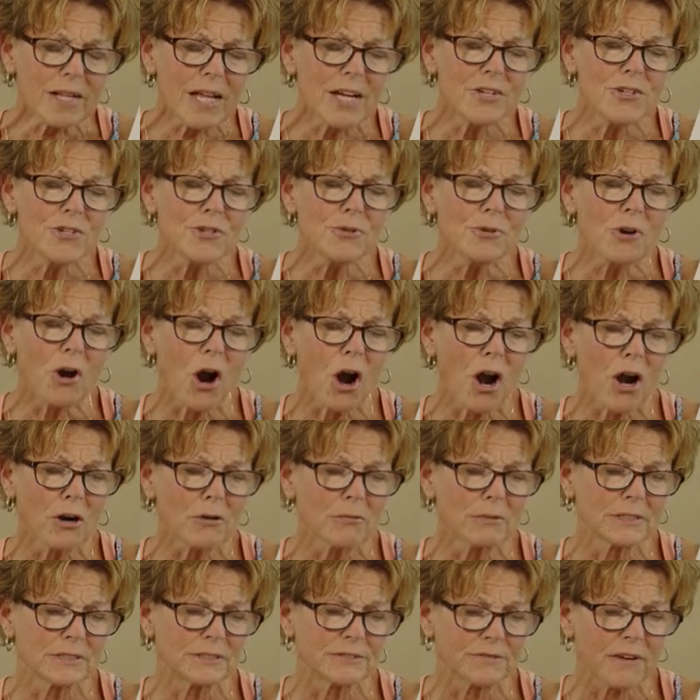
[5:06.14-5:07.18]
A new car
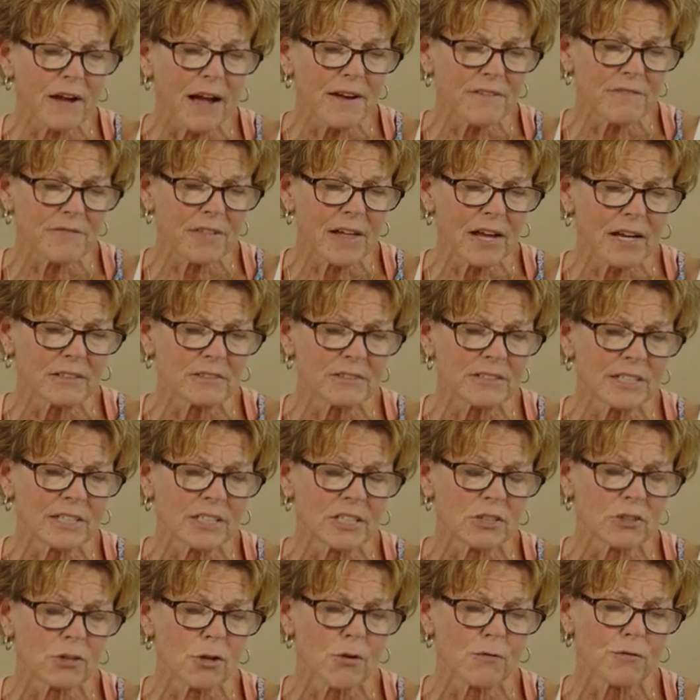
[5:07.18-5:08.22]
was
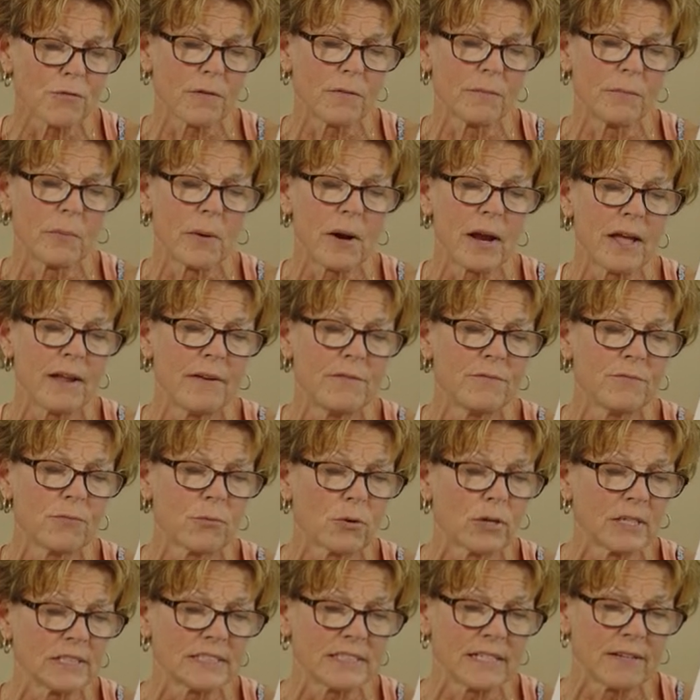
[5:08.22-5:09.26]
$5,000, a loaf of bread,
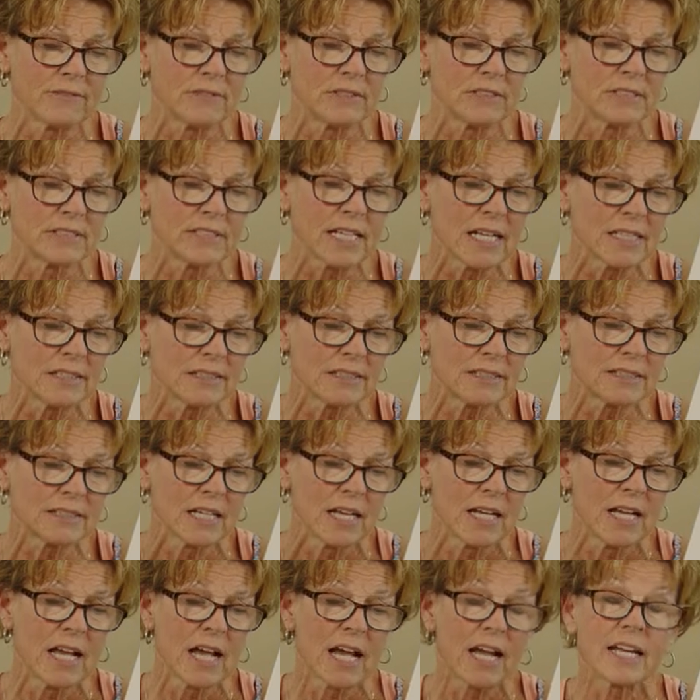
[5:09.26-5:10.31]
47 cents,
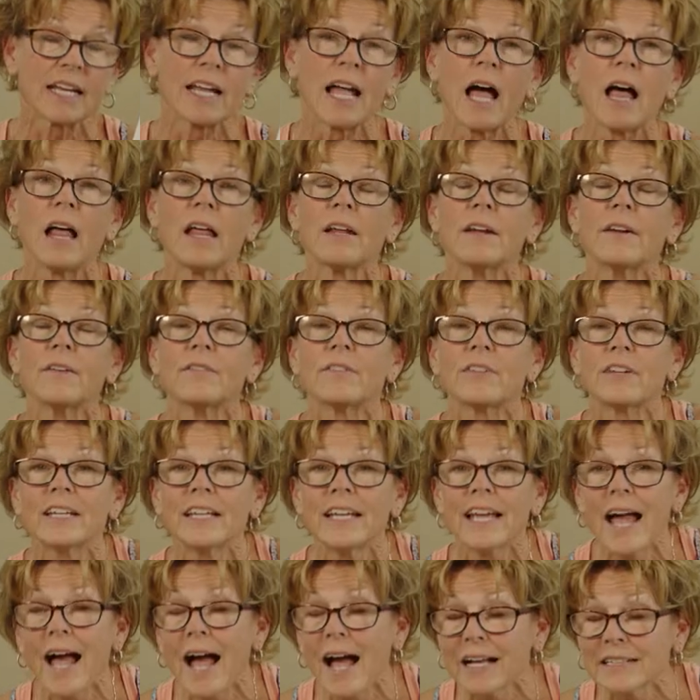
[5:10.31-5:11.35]
a gallon of
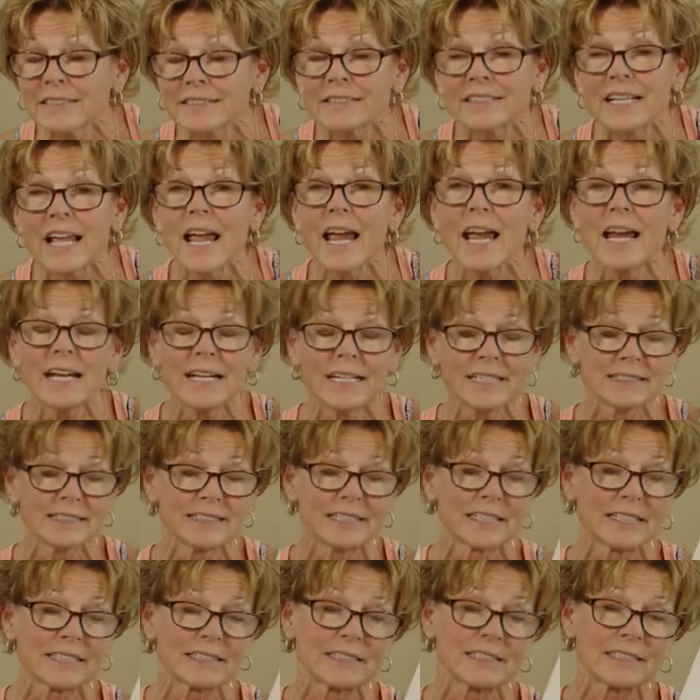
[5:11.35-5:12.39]
gas,
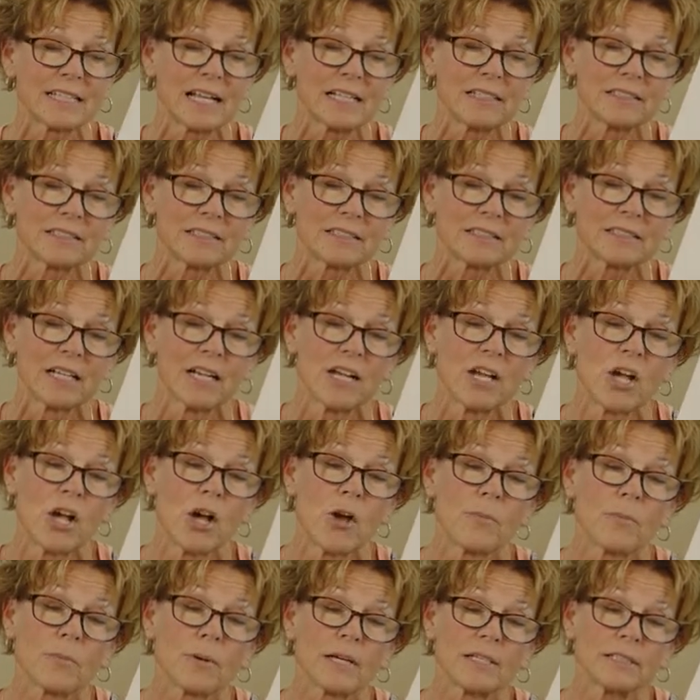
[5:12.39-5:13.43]
86 cents.
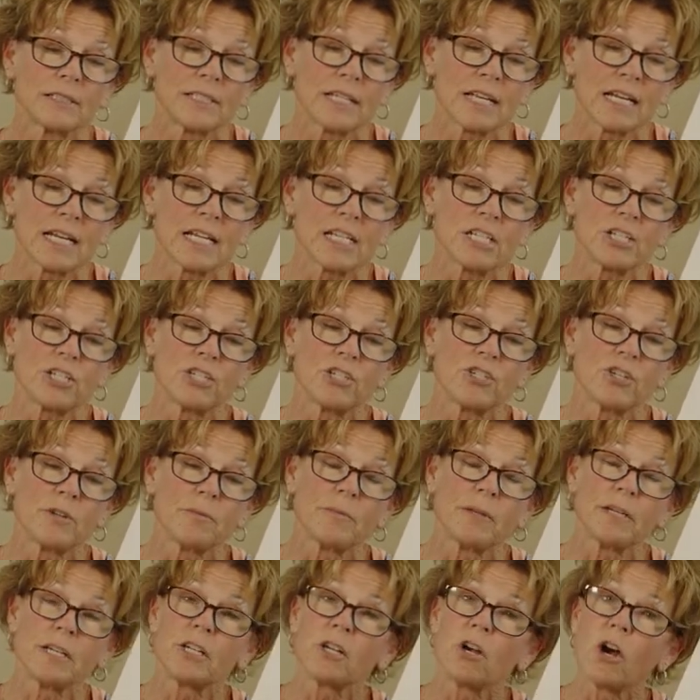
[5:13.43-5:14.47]
President
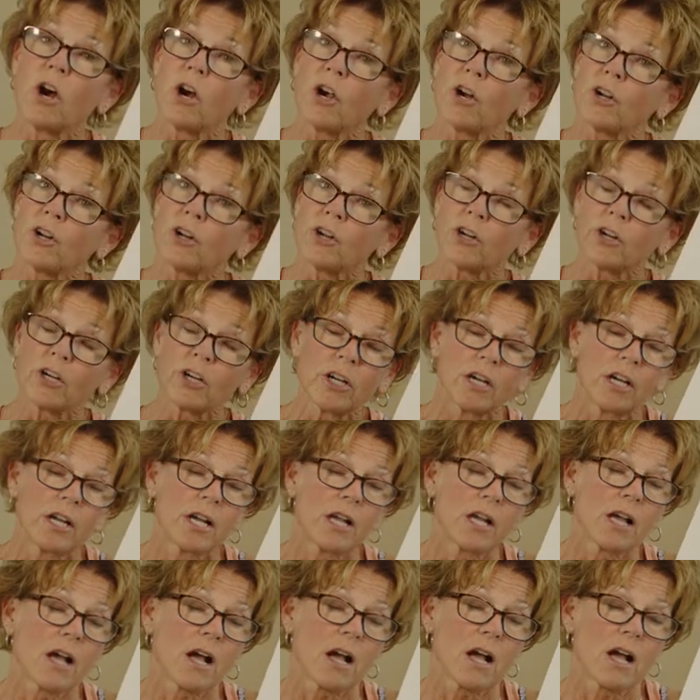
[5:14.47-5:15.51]
Jimmy Carter,
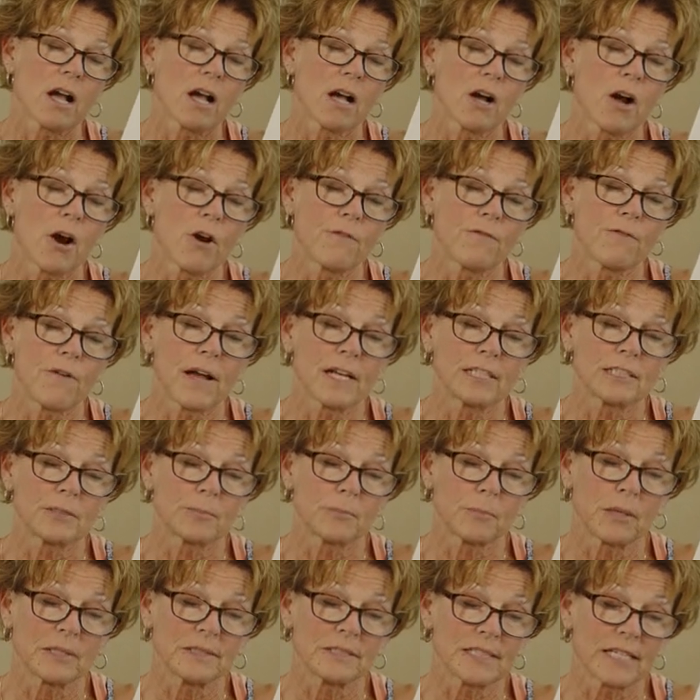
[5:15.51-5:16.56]
our vice
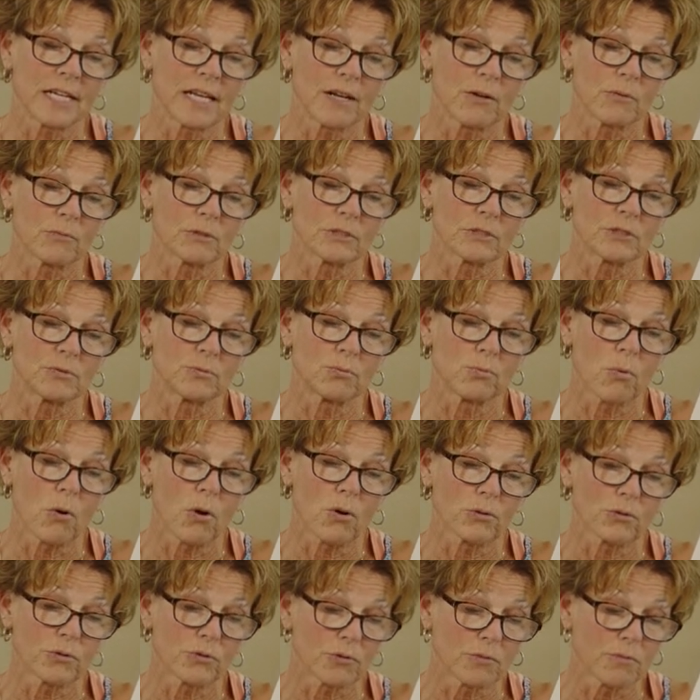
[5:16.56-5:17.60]
president was
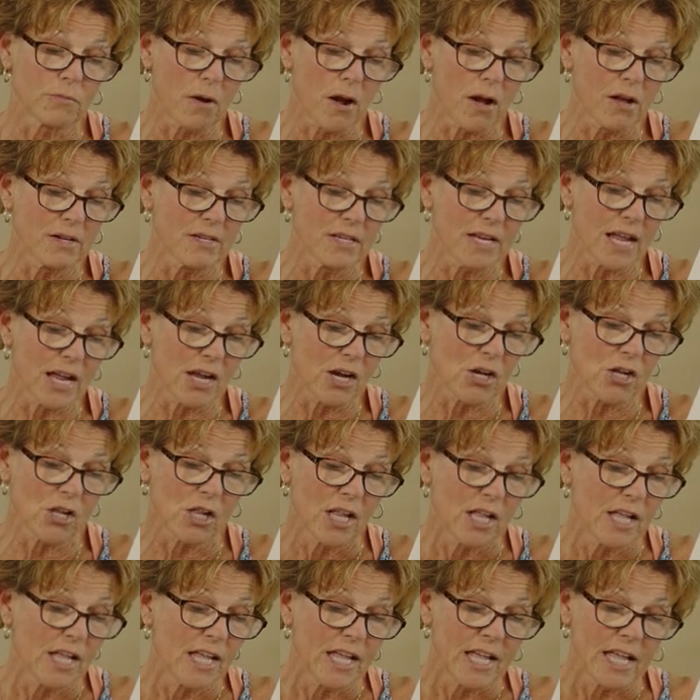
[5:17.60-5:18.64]
Walter
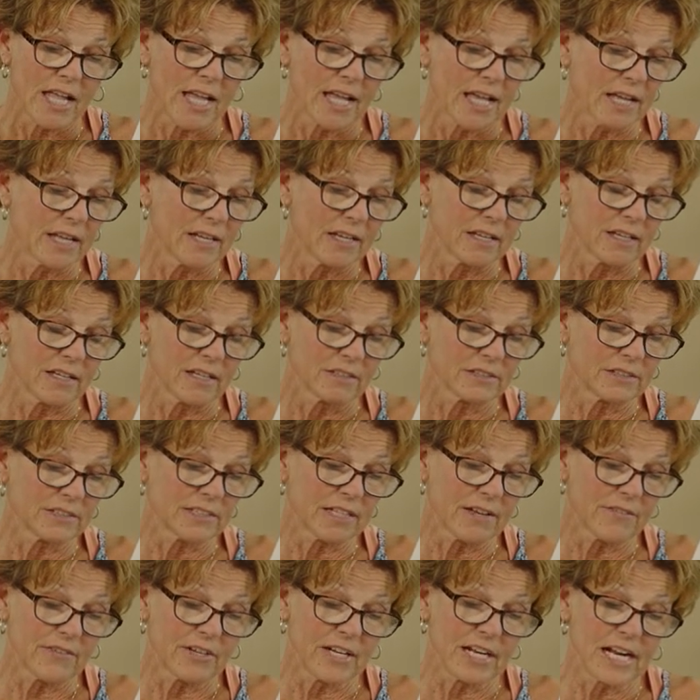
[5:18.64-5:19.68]
Mondale, and
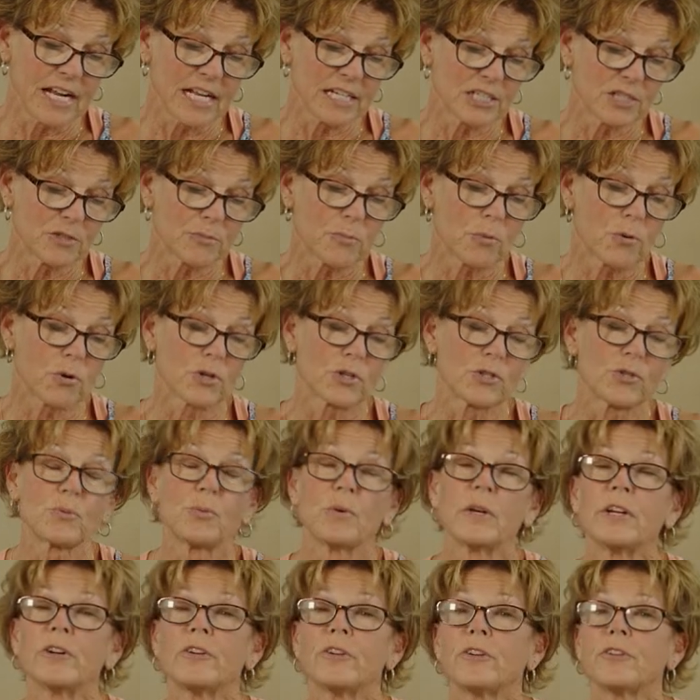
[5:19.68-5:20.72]
79 sports
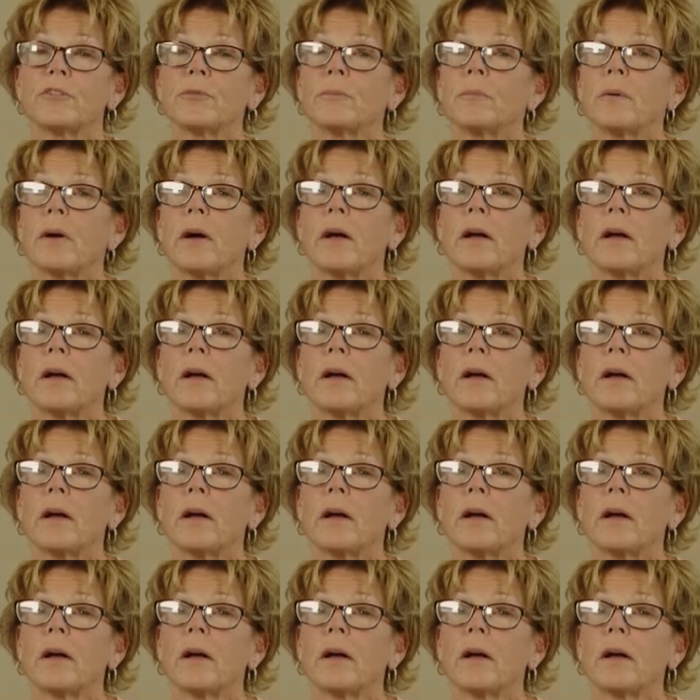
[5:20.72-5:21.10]
winners.